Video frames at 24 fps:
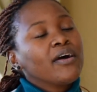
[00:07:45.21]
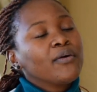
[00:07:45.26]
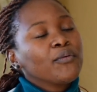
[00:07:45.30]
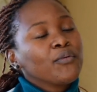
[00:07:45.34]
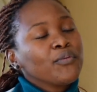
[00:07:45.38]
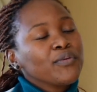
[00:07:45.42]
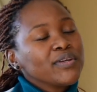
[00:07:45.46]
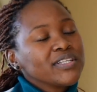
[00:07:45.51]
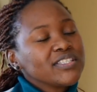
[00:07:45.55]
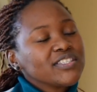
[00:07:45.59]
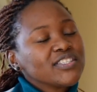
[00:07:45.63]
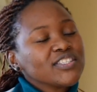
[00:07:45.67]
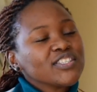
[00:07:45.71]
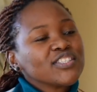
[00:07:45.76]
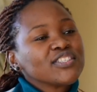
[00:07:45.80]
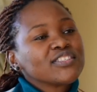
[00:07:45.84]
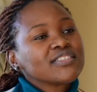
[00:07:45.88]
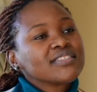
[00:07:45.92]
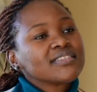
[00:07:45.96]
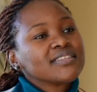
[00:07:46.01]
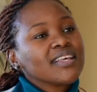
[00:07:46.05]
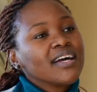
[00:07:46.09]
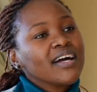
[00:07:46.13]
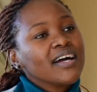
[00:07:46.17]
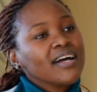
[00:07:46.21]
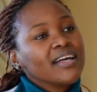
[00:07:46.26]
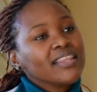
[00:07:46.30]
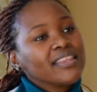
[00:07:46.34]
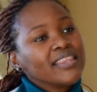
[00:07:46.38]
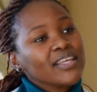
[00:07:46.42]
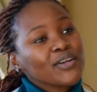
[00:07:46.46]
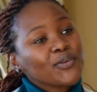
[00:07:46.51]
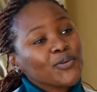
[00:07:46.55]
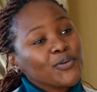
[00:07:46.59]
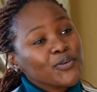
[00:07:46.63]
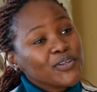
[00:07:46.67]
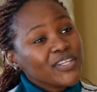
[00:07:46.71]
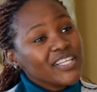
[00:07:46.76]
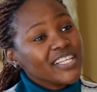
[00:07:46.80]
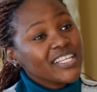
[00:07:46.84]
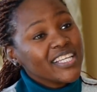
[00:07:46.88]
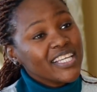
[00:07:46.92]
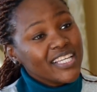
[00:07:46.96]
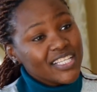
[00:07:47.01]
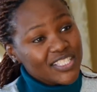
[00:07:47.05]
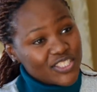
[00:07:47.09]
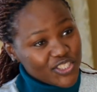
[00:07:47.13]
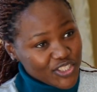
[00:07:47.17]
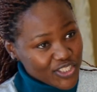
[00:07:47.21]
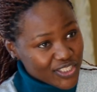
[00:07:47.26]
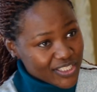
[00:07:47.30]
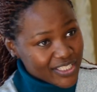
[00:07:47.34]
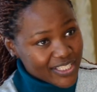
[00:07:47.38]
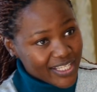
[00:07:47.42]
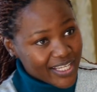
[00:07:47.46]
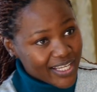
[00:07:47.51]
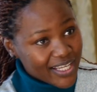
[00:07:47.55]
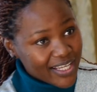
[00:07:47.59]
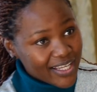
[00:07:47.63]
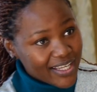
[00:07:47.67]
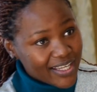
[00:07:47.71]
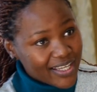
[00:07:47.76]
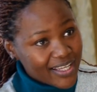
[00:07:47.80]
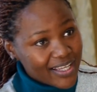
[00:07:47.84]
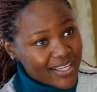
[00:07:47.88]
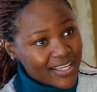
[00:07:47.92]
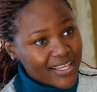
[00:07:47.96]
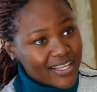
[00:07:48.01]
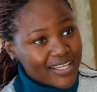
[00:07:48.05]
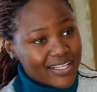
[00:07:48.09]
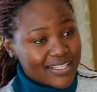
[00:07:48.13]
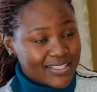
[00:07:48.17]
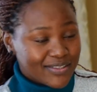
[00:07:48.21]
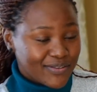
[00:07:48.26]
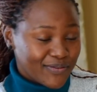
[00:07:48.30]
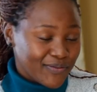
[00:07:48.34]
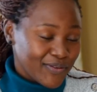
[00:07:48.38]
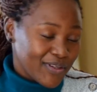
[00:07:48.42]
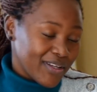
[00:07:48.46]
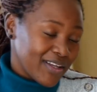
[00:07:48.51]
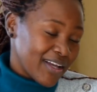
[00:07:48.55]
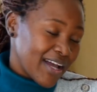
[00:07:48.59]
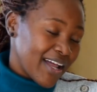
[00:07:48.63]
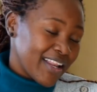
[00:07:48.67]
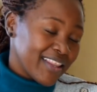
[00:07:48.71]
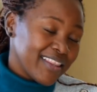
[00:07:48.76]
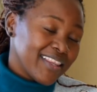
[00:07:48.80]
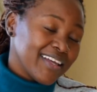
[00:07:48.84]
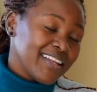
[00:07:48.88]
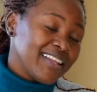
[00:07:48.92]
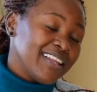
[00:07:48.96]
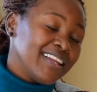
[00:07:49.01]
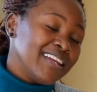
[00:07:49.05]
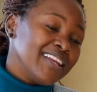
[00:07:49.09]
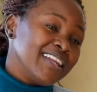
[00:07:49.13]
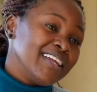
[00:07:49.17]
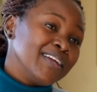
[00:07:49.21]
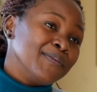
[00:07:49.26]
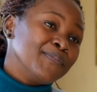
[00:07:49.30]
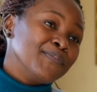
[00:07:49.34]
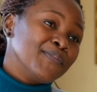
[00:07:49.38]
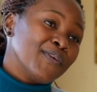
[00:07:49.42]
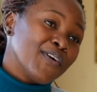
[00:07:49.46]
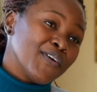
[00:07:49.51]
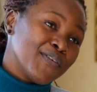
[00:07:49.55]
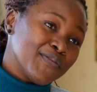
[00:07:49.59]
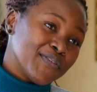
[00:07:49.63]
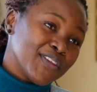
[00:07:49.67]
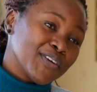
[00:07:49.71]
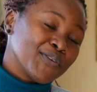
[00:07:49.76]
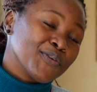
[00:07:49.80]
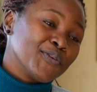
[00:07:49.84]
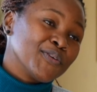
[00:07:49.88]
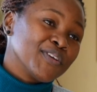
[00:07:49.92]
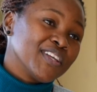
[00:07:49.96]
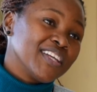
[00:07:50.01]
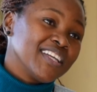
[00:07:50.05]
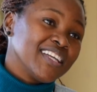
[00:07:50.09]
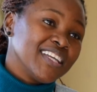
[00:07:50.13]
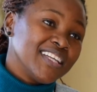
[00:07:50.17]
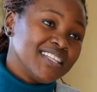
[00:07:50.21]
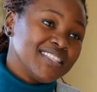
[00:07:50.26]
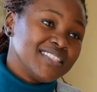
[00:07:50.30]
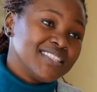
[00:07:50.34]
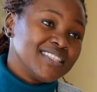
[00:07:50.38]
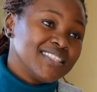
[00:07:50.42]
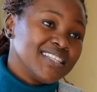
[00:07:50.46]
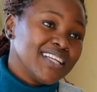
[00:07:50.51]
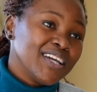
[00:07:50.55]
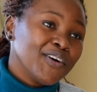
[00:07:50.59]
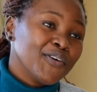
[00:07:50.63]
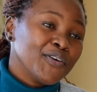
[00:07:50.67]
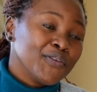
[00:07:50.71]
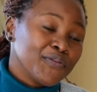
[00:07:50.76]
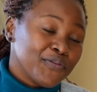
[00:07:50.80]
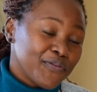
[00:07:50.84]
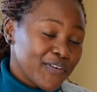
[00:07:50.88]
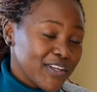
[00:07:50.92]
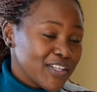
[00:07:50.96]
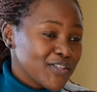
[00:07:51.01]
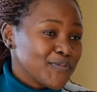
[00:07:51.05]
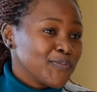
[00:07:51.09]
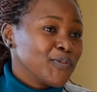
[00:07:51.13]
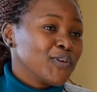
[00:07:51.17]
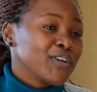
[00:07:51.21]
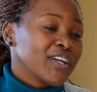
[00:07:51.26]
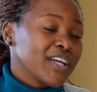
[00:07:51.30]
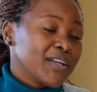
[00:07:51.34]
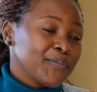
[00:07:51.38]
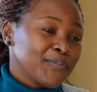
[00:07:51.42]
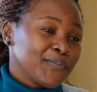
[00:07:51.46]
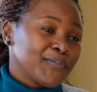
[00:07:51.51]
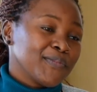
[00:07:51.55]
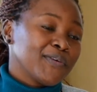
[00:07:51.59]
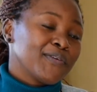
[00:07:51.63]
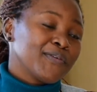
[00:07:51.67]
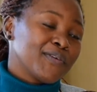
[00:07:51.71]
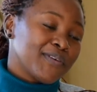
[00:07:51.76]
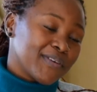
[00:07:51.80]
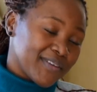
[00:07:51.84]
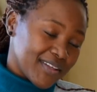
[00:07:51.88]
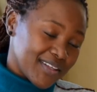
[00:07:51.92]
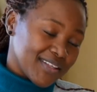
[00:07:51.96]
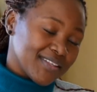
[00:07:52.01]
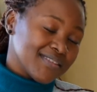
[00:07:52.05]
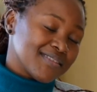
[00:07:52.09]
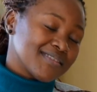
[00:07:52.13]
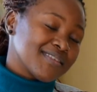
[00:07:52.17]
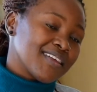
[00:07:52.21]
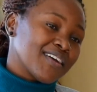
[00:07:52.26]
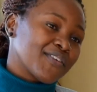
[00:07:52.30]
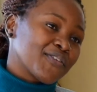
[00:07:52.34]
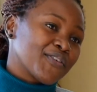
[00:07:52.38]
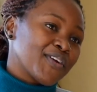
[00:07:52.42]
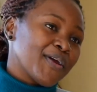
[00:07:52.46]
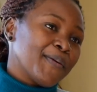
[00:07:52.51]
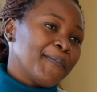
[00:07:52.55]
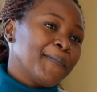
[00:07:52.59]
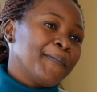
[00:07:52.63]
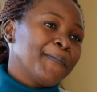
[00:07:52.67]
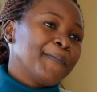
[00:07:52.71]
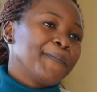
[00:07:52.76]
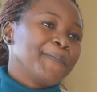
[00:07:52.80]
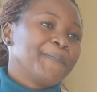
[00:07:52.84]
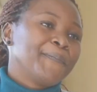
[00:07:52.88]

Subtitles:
which is The Cooking Engineer. It's under the name of The Cooking Engineer on Facebook and Instagram.